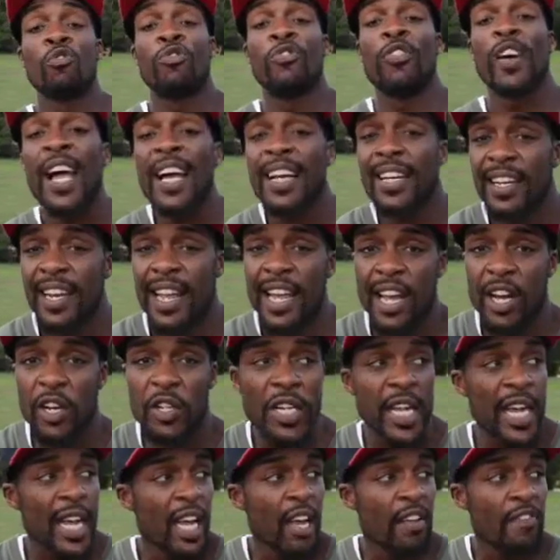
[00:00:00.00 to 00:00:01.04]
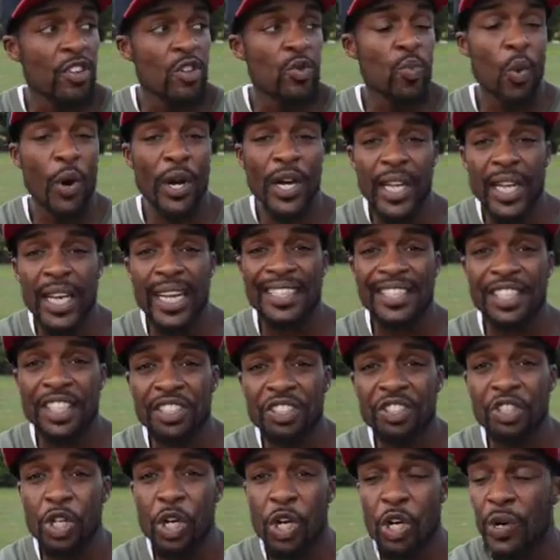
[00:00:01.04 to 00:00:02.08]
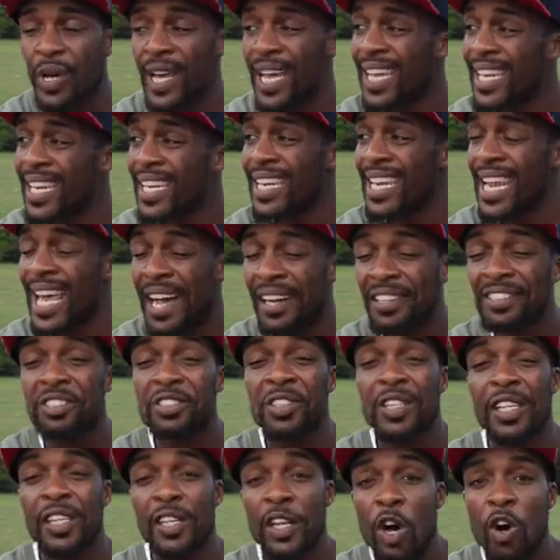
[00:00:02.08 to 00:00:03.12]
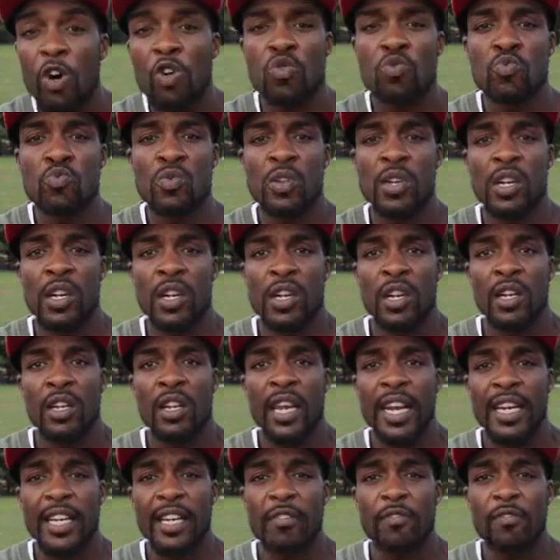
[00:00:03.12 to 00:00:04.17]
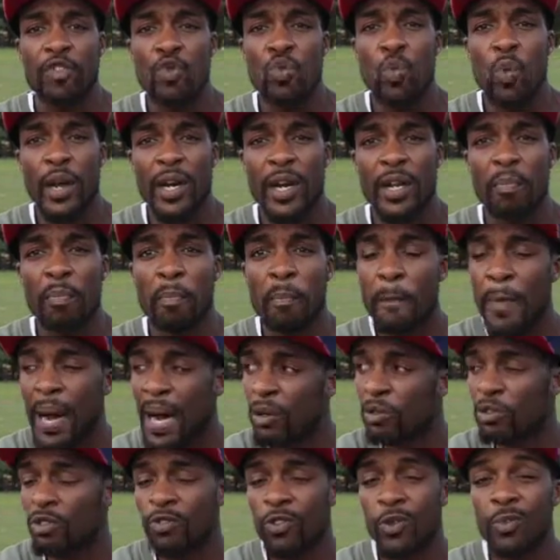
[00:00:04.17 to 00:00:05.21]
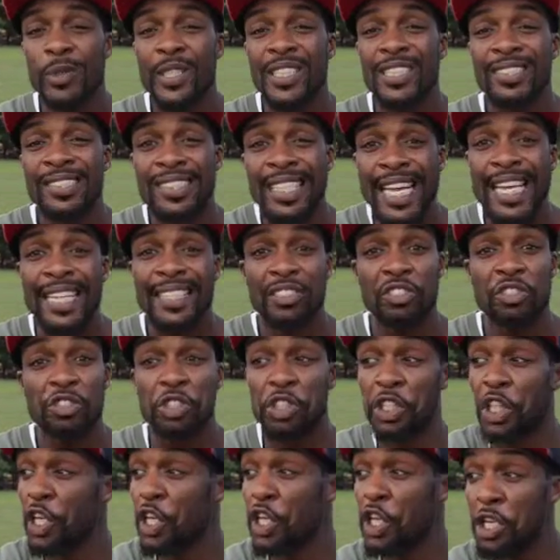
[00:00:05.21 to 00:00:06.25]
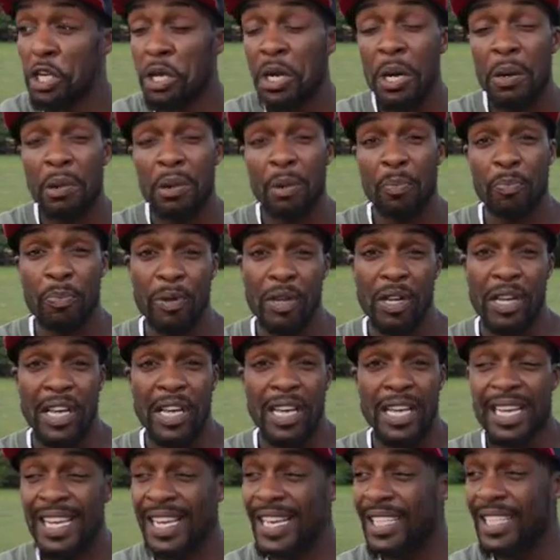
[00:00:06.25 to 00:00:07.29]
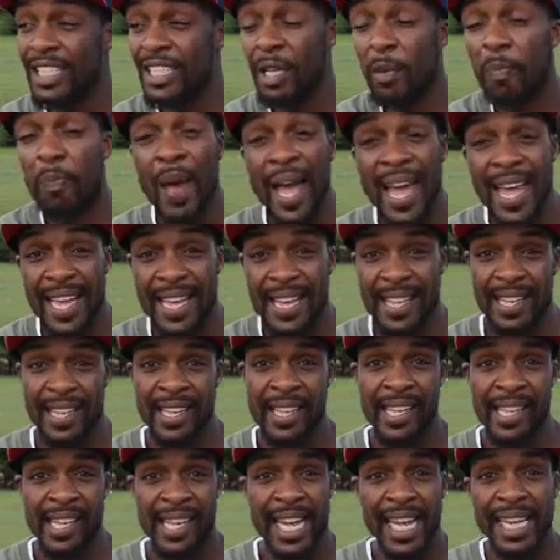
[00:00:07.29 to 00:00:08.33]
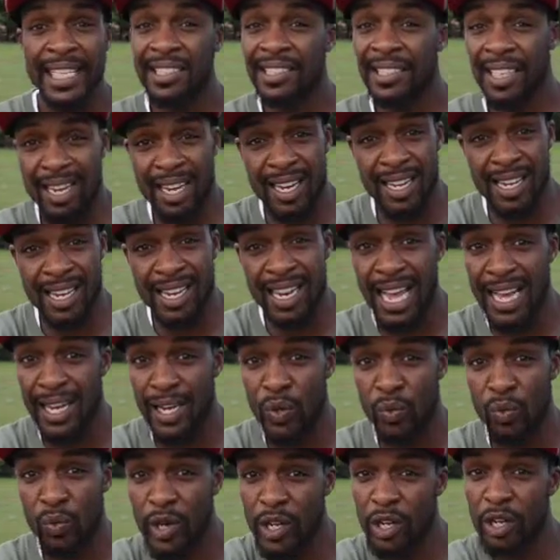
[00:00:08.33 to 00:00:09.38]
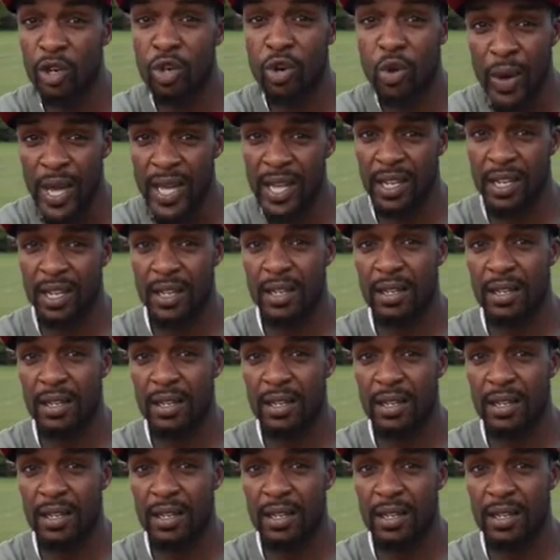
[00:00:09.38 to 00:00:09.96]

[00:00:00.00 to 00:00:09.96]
fact now that if you want to get your song internationally known, like if you want to bounce from the States to Europe and Japan and China like real quick,